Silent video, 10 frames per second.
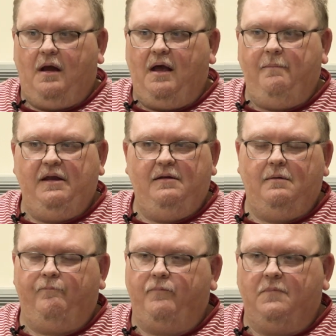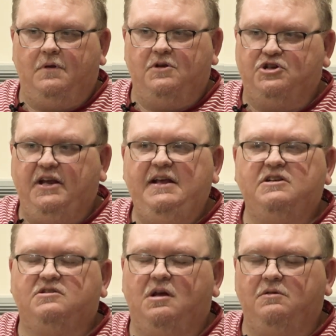I mean, she
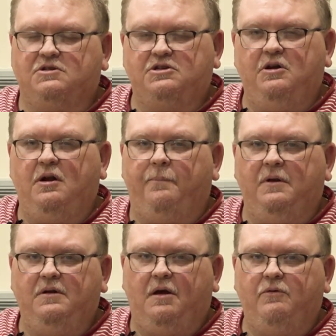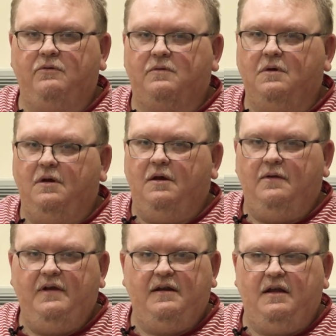has stood up and told us
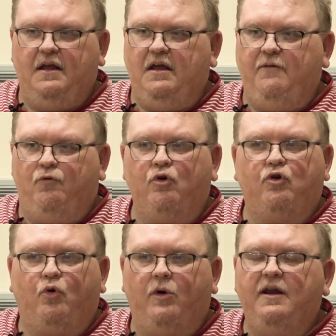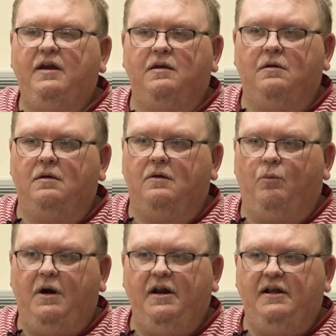that if your credit
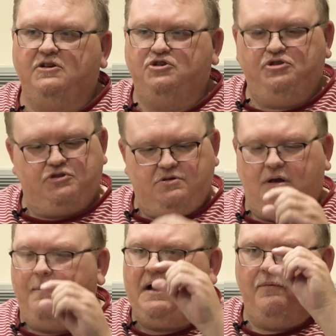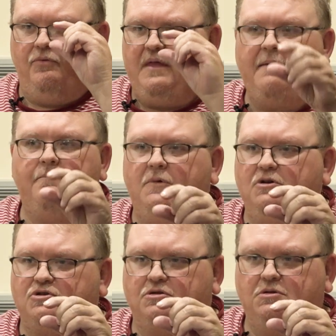rating is just about that
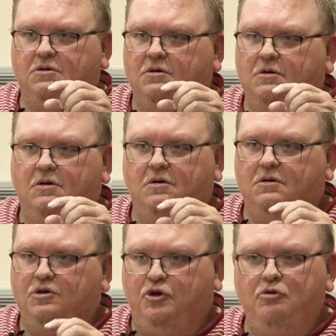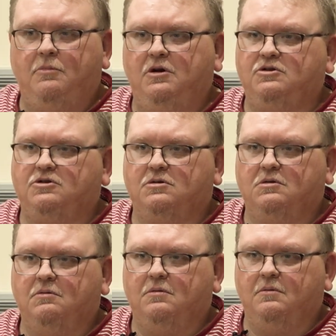much, too much,
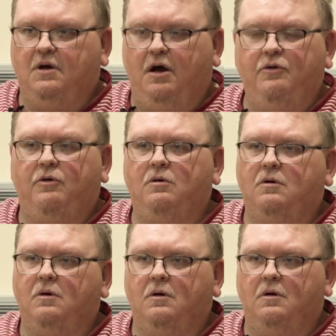under